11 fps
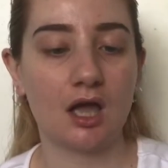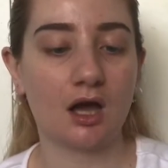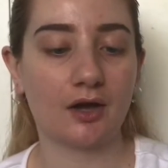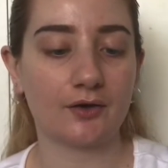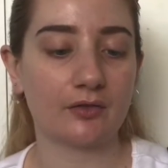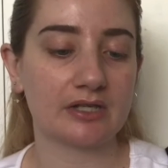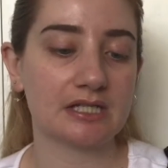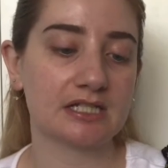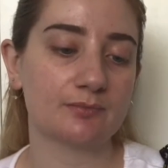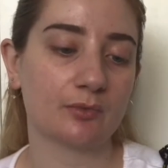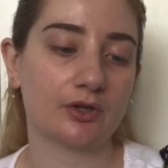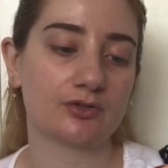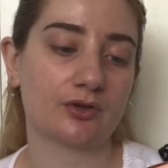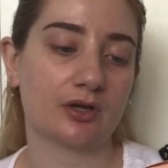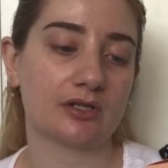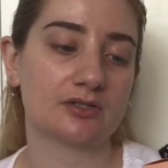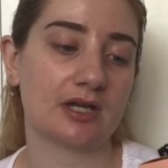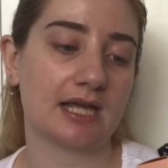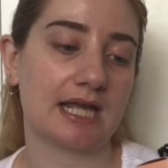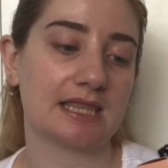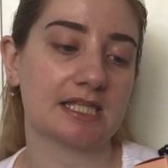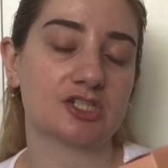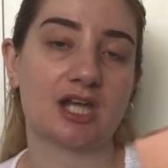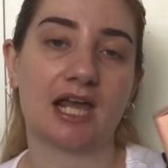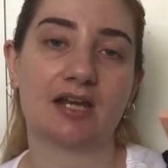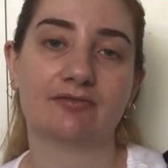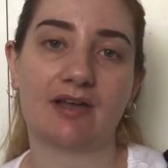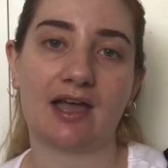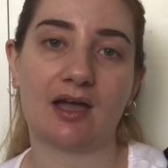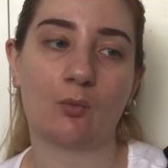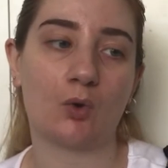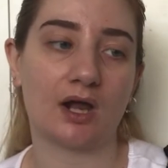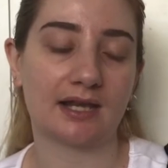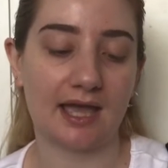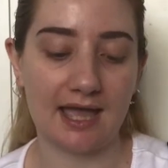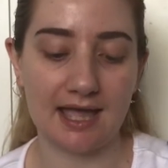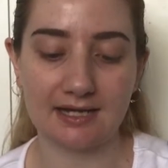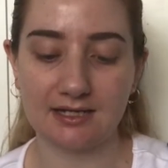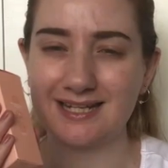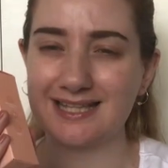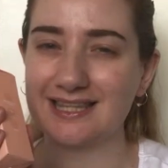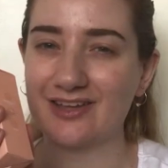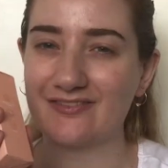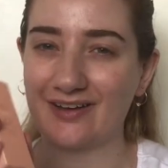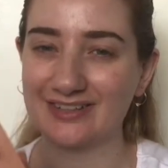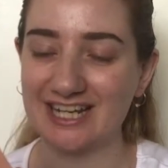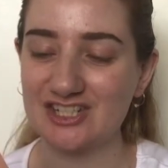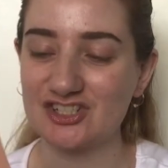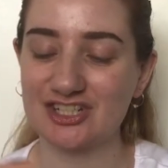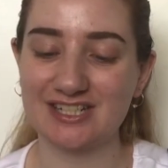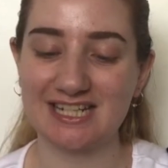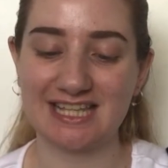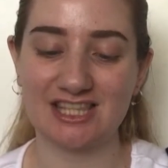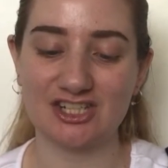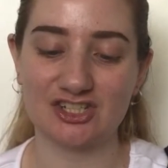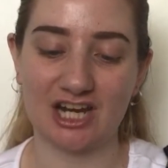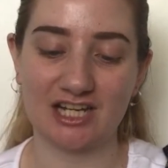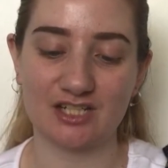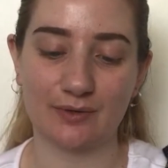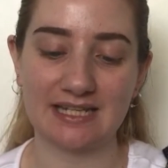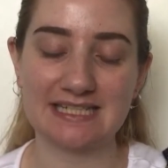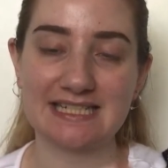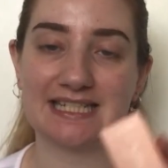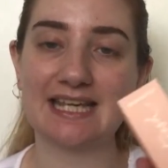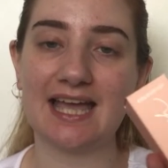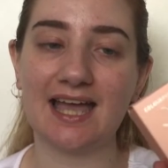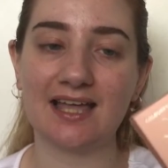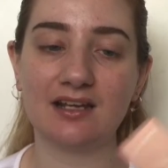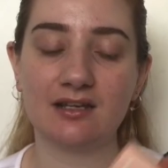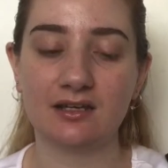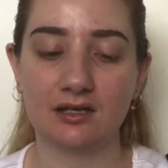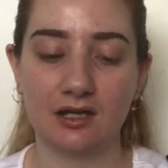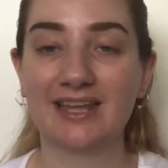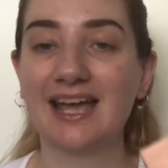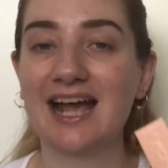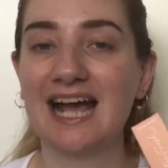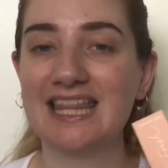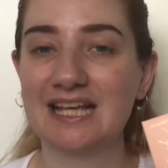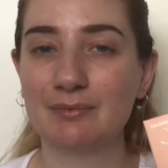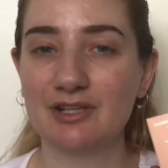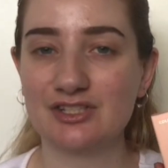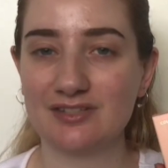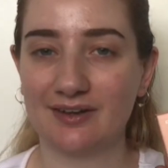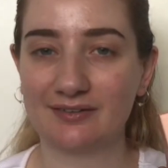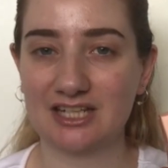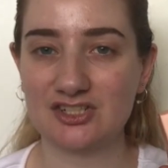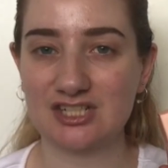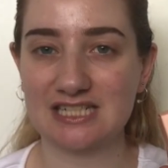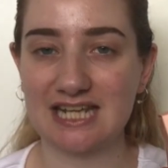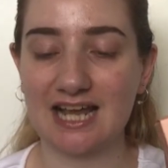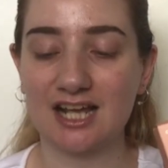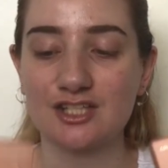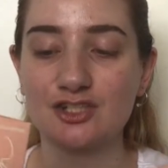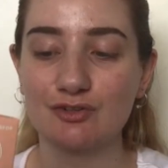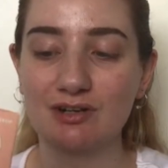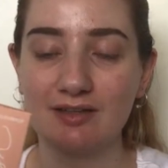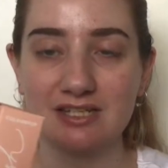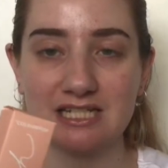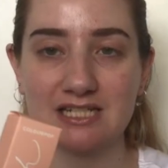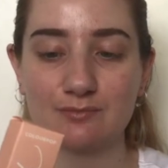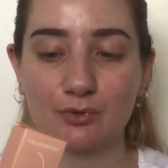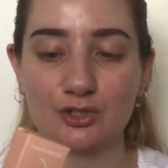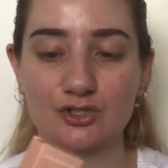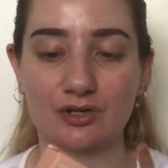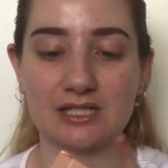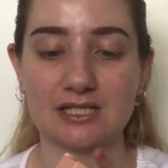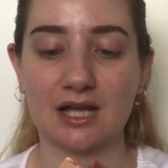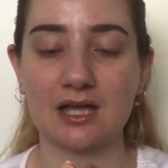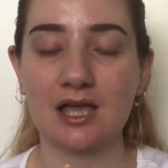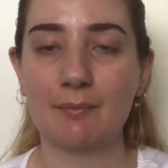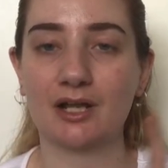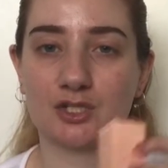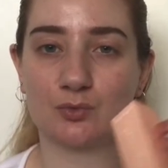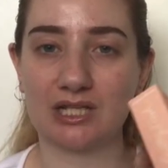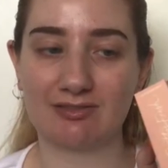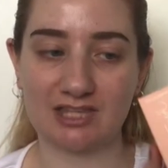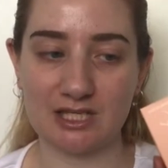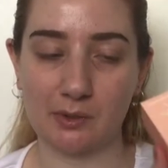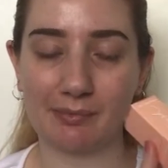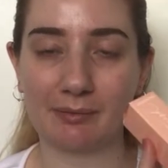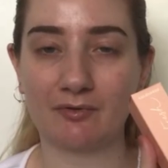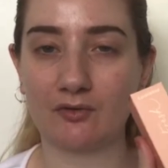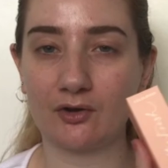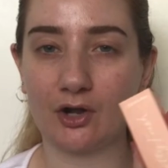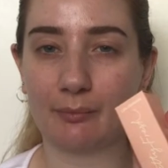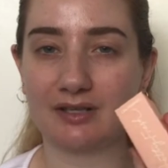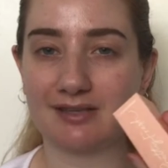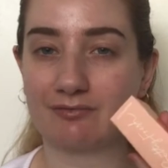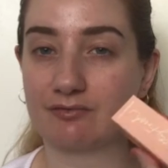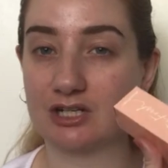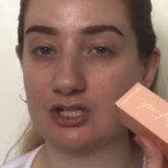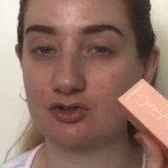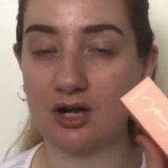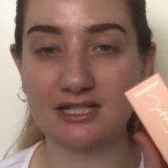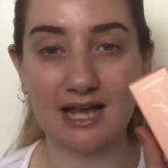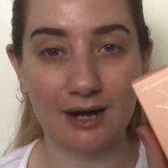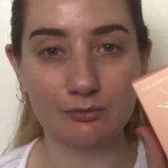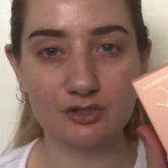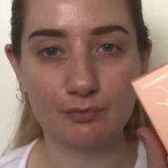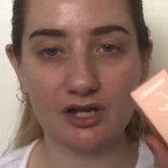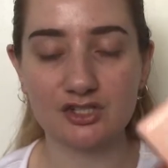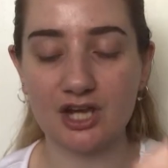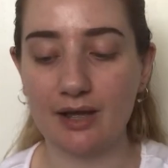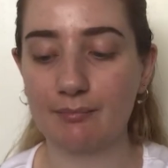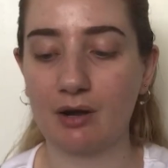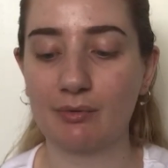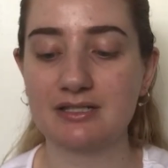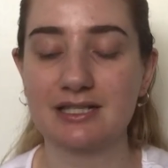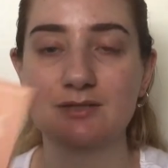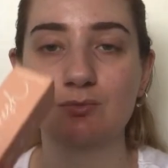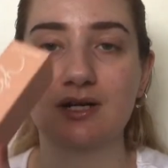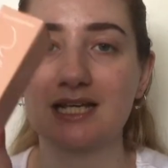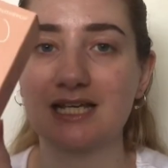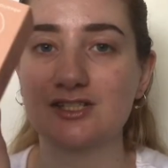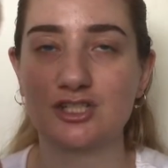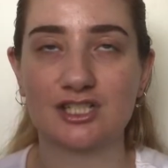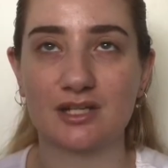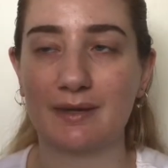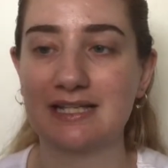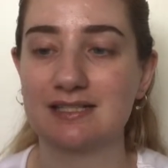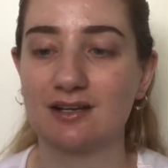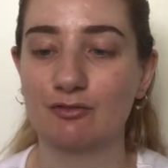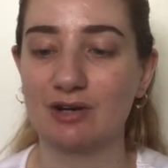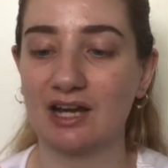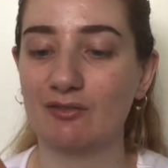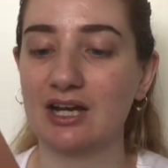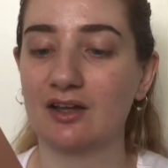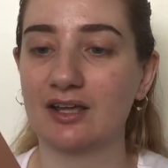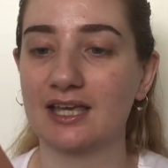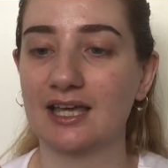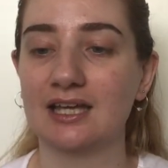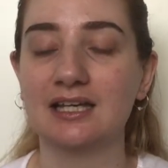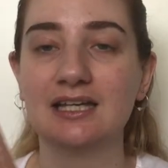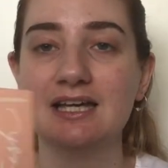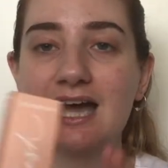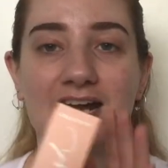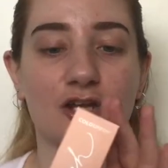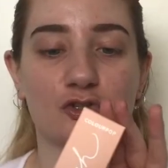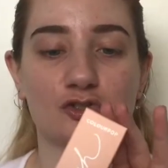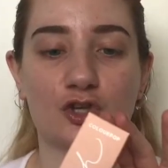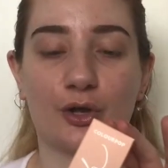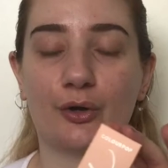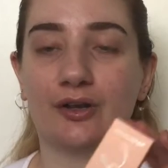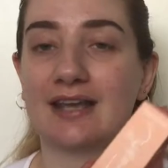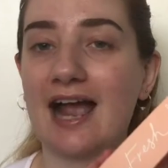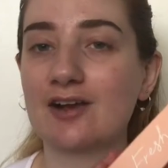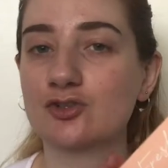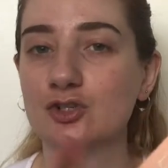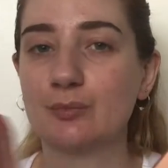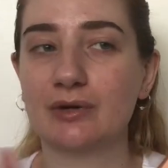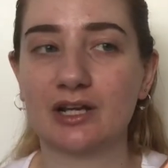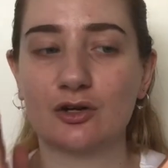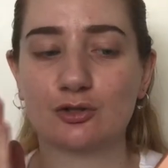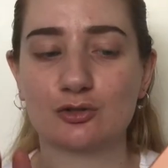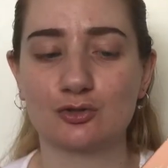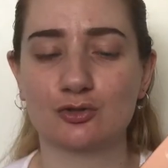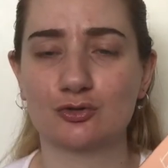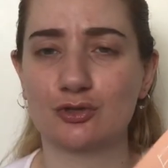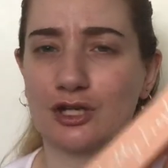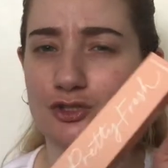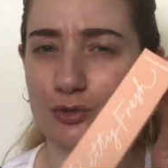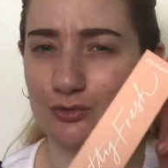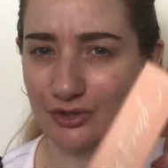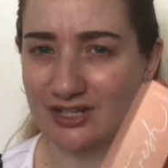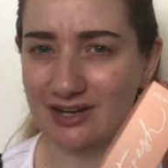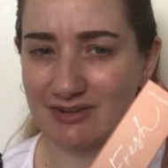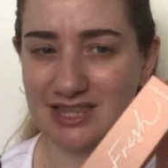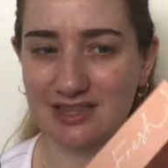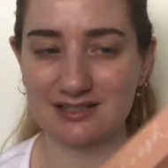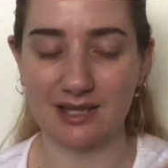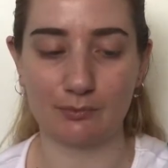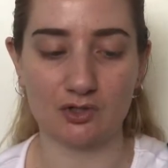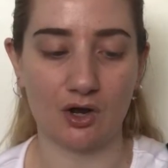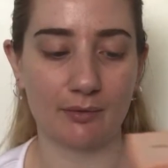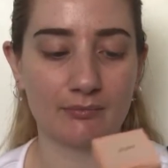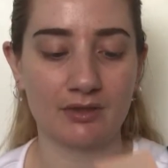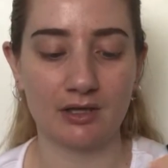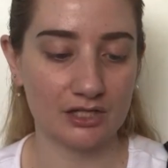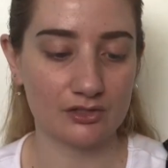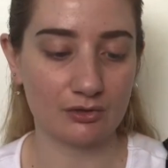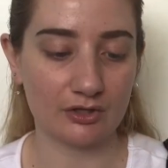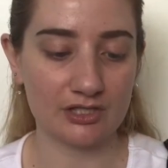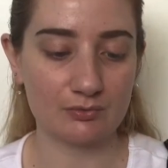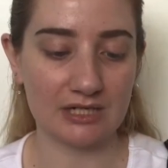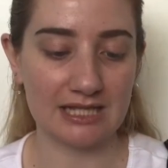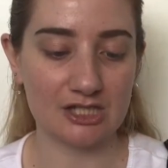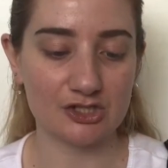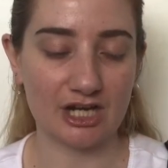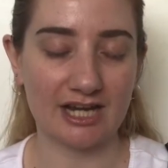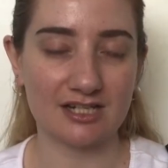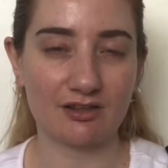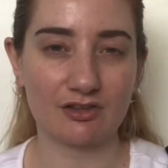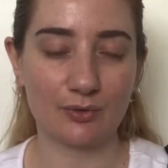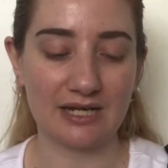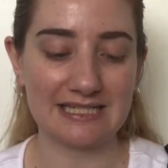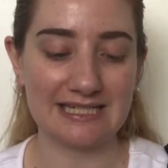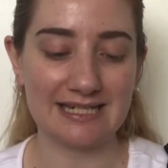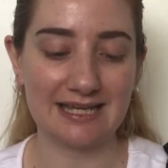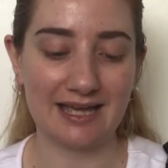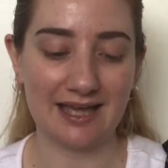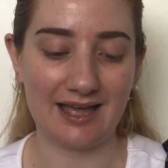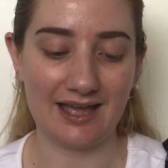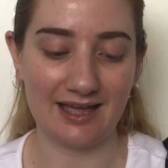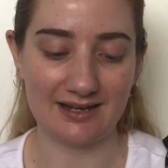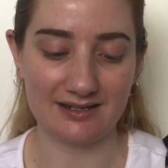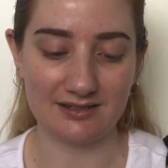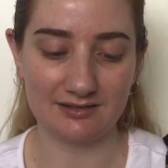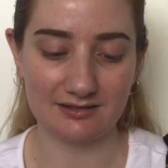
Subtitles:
I've got the tinted moisturiser in the shade Fair 1N, and then the foundation in the shade 20N. I think I'm going to use the foundation today. I do really like the tinted moisturiser, but I just want to give this one a bit more of a go because I haven't really tried it out too much yet. But otherwise, this one is just amazing. I really, really like it. And it looks so natural, but it looks so good and everything at the same time. So I've got this one in the shade 20N.